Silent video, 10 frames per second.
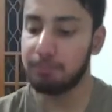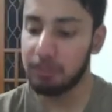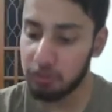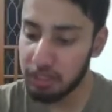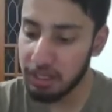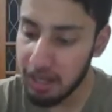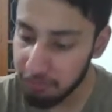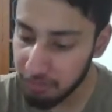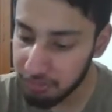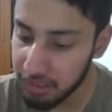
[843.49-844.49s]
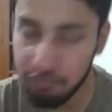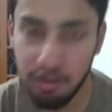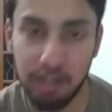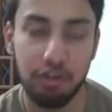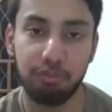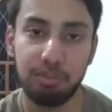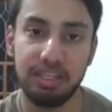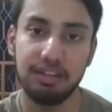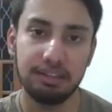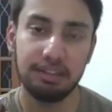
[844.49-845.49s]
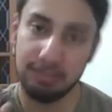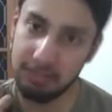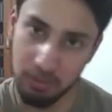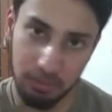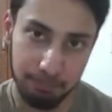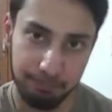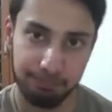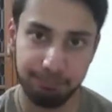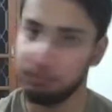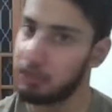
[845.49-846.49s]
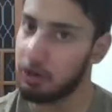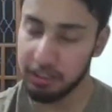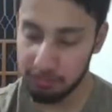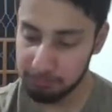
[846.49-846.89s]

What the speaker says: So here I found that value of p is 0. Got it?